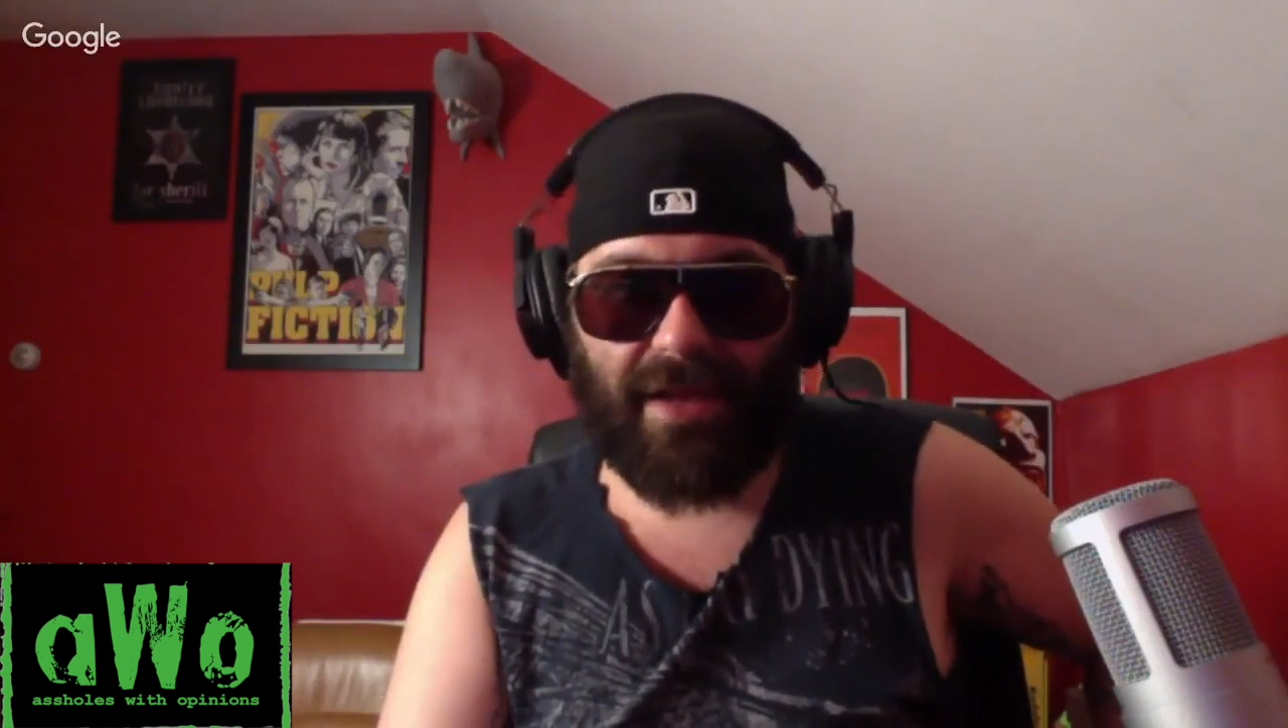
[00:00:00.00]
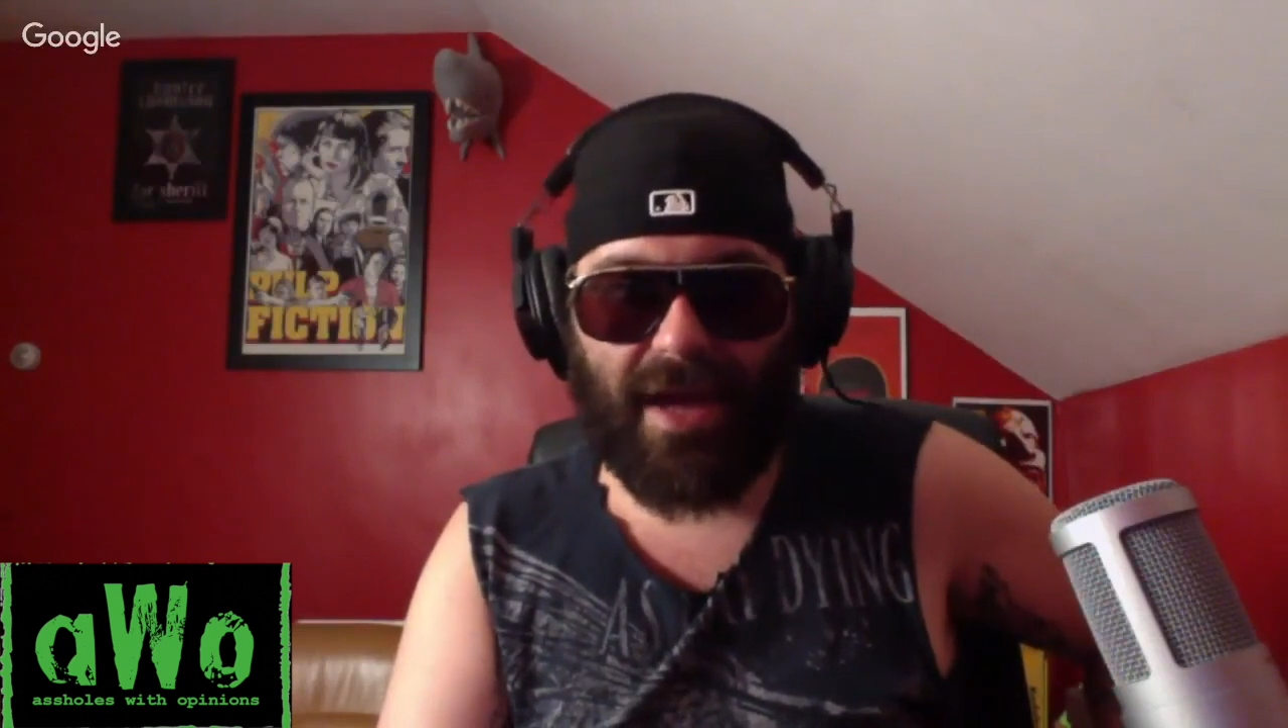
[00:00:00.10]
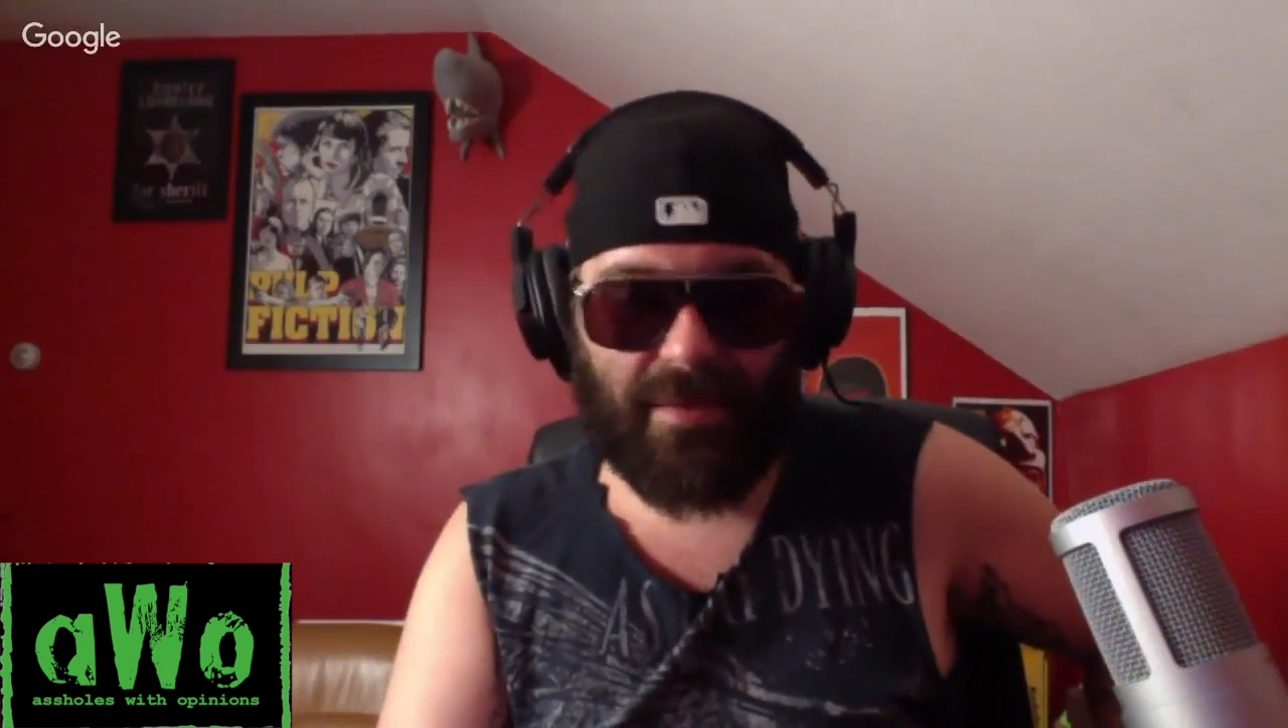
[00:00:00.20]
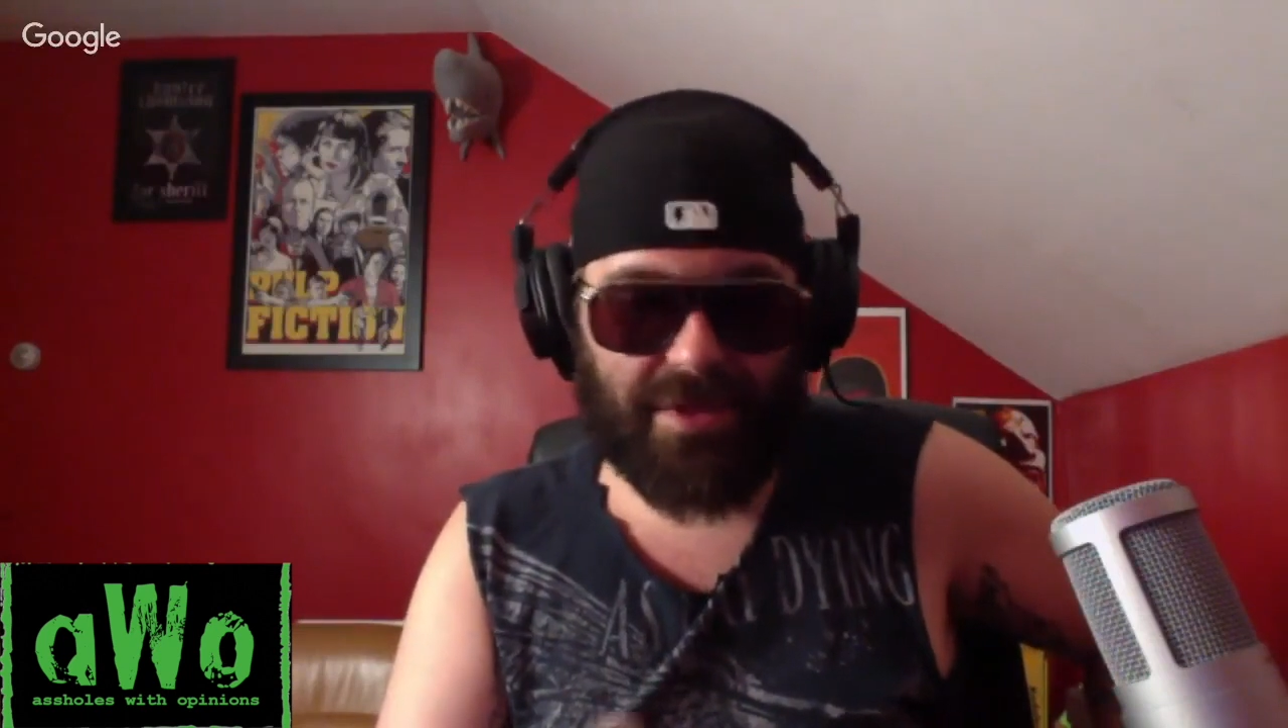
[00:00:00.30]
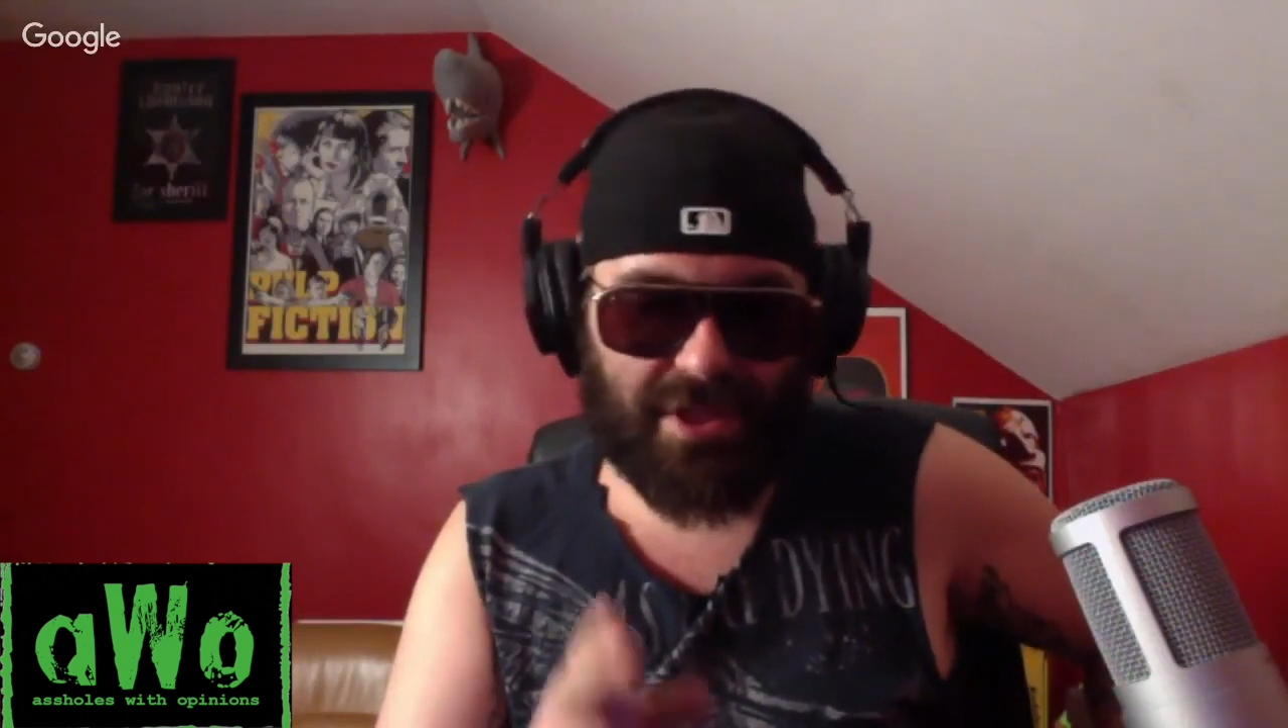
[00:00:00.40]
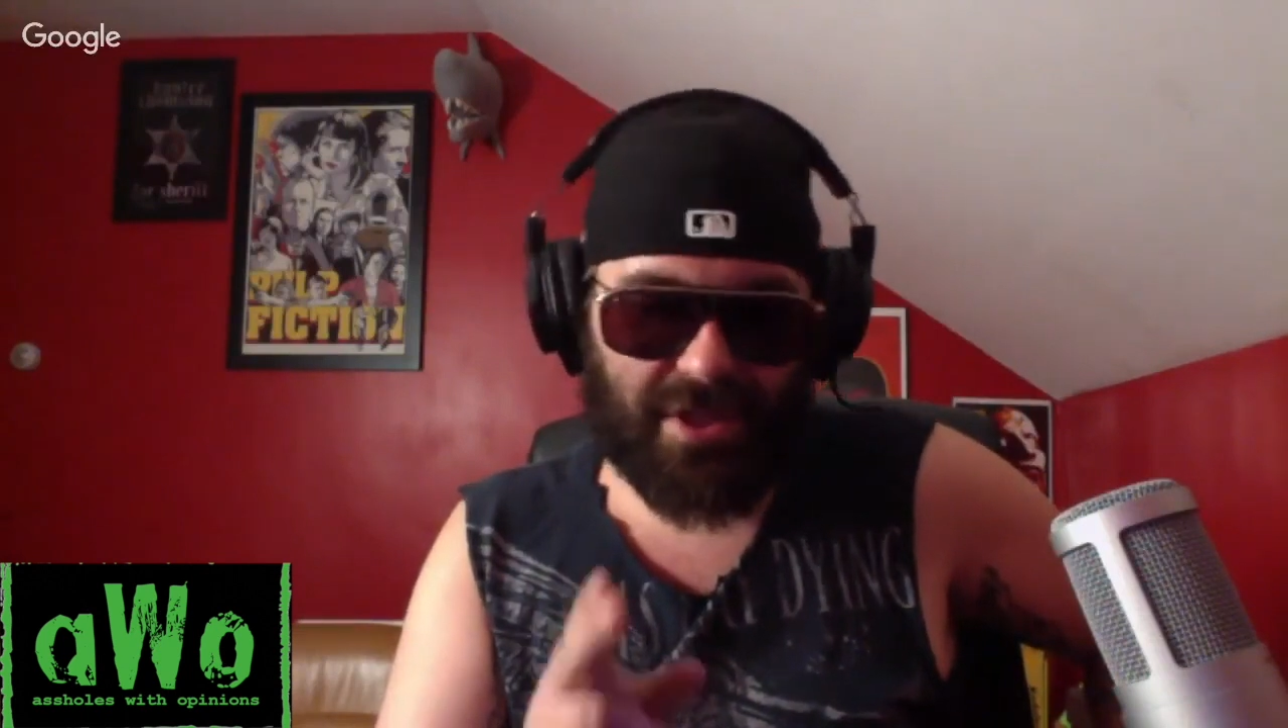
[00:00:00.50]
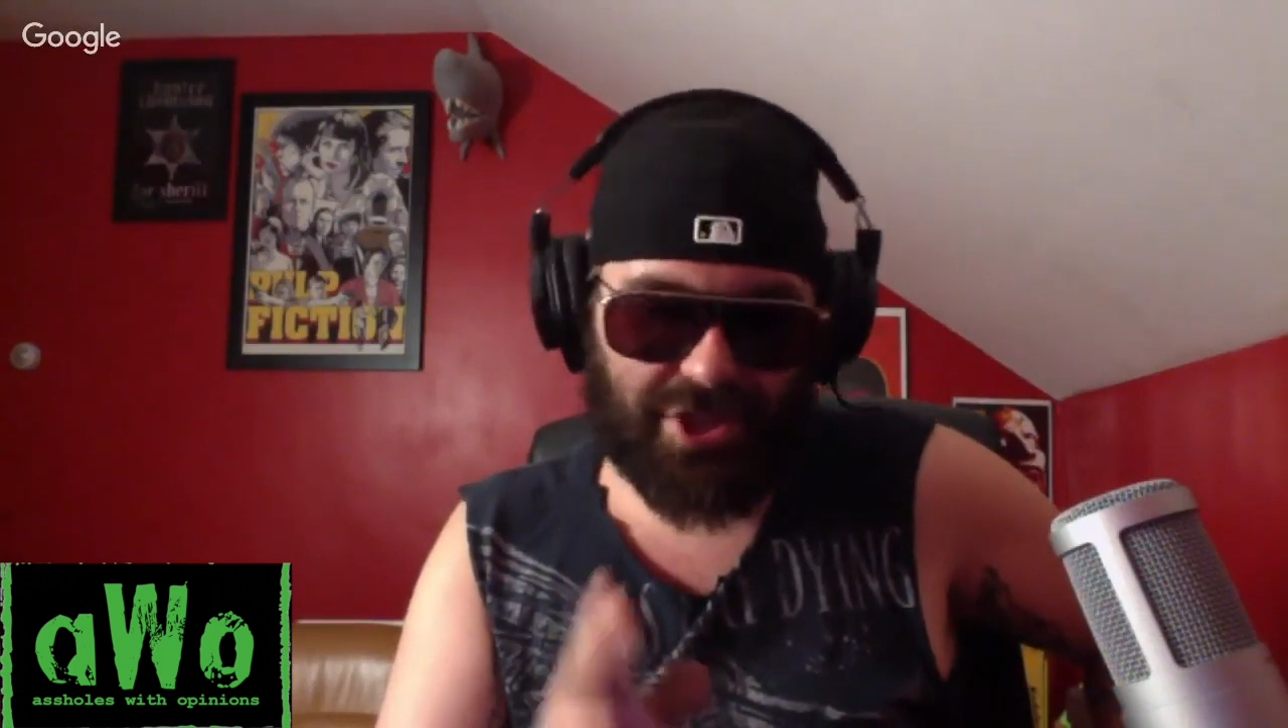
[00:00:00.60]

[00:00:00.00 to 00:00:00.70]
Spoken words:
lot was